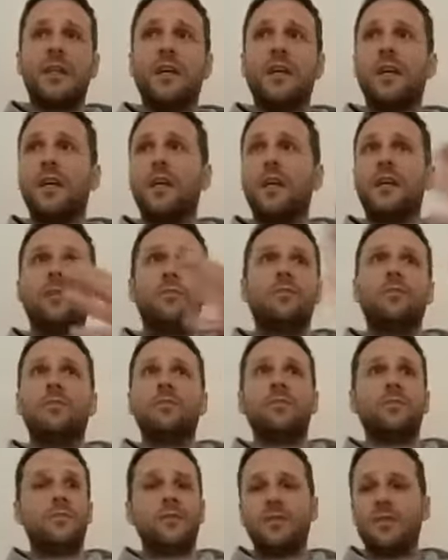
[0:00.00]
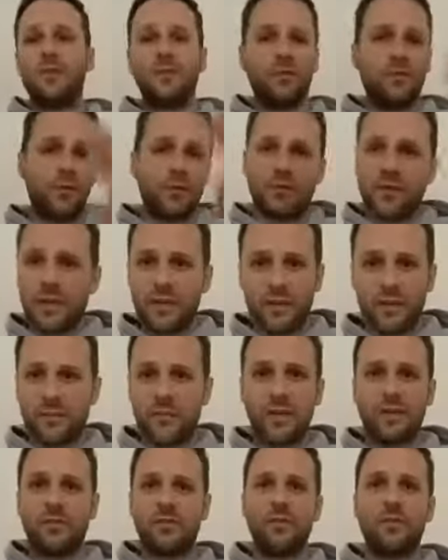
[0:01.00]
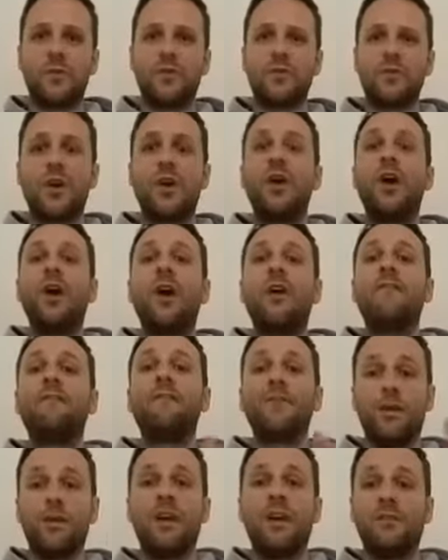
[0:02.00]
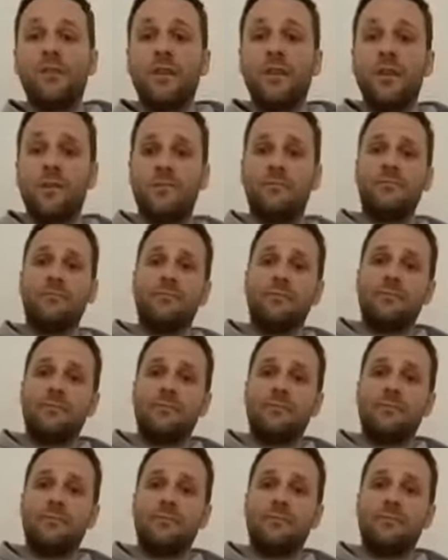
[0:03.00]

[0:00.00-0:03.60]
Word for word: um, to progress or whatever it was forever.